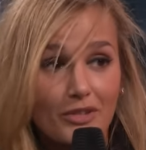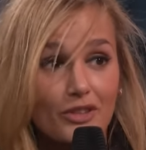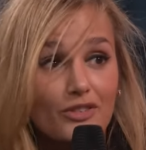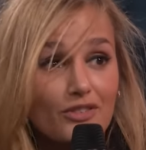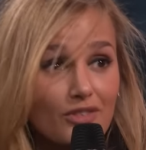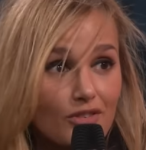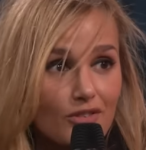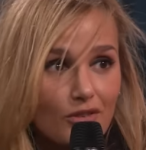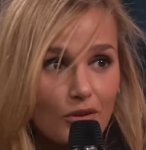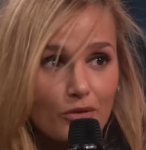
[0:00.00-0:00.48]
Is,
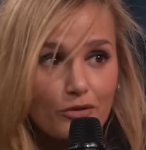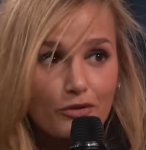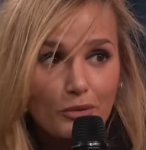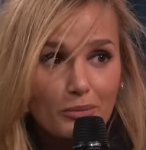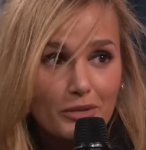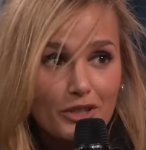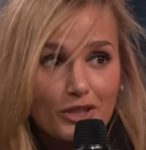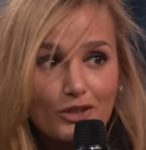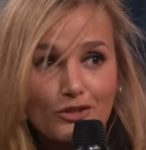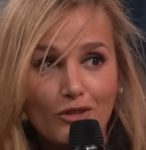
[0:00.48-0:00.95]
so for
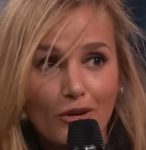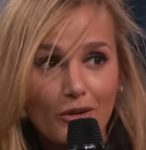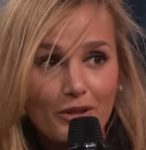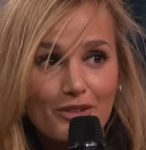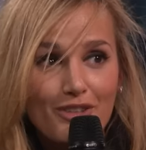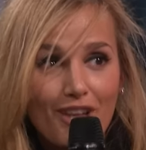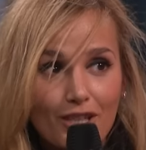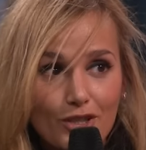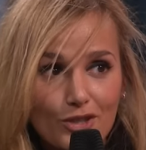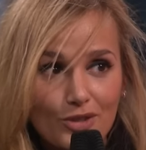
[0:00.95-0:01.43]
me, it's very
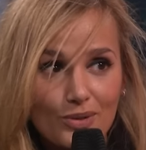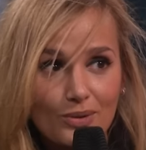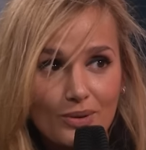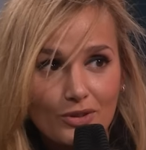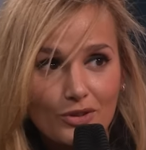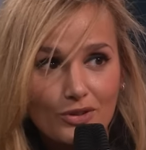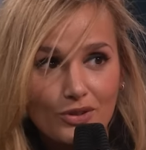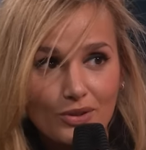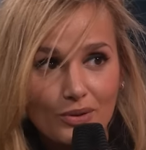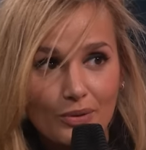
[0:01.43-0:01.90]

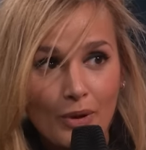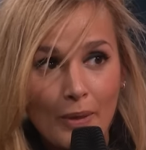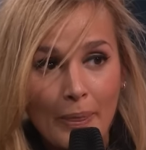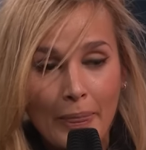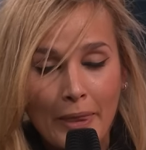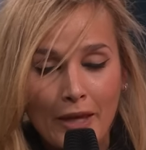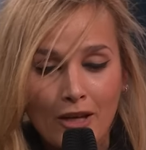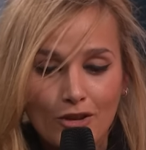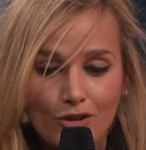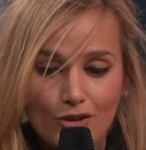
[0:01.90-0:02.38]
natural to,
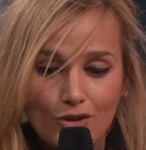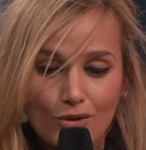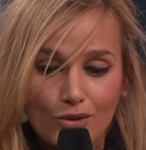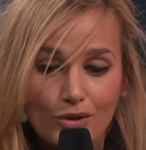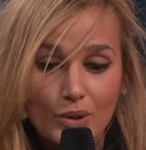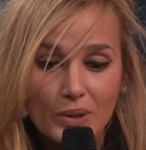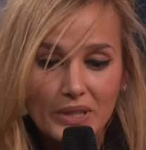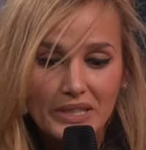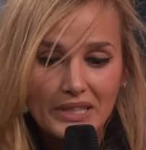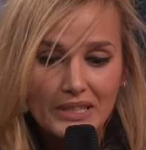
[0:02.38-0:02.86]
to
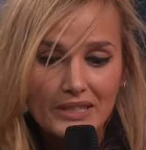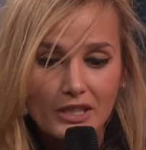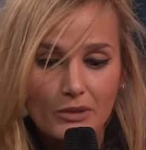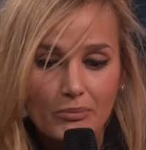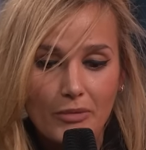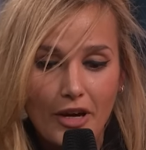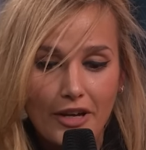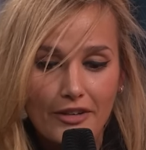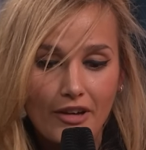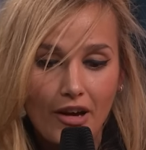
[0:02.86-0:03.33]
use it in
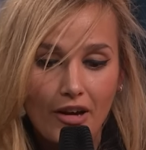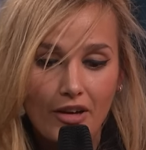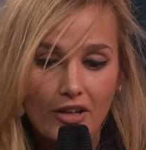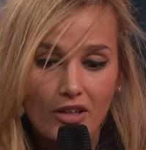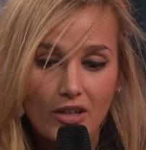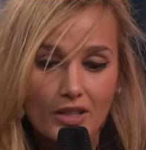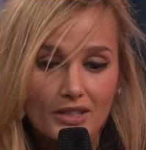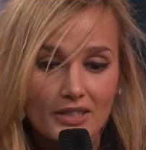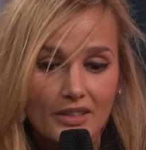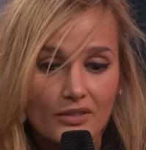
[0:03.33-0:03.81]
my
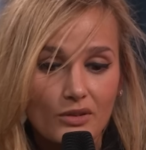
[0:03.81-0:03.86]
dialogues.